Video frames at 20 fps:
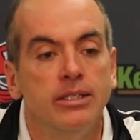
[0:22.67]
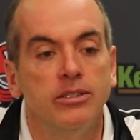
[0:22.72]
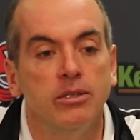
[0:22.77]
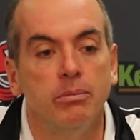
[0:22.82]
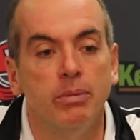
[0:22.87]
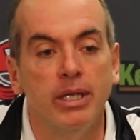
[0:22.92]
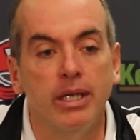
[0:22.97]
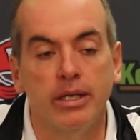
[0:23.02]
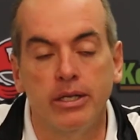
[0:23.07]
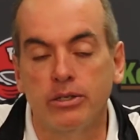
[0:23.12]

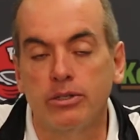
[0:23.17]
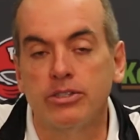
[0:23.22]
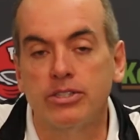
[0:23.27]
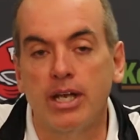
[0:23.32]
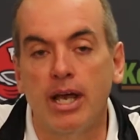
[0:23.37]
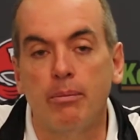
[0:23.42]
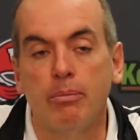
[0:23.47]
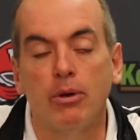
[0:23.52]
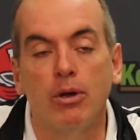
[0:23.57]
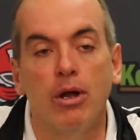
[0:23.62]
to be a
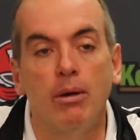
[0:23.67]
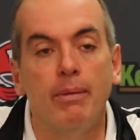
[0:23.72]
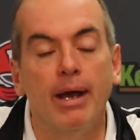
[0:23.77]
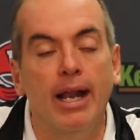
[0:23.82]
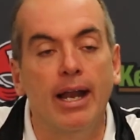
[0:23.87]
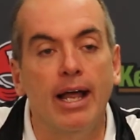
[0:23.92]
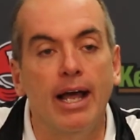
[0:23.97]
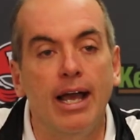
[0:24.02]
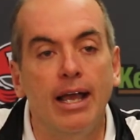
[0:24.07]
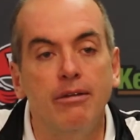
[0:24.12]
Hilltopper all
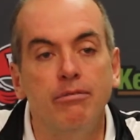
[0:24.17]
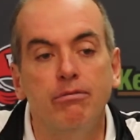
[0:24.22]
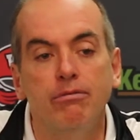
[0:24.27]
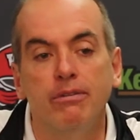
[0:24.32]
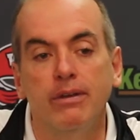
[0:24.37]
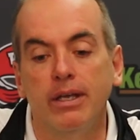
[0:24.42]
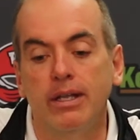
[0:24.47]
my life,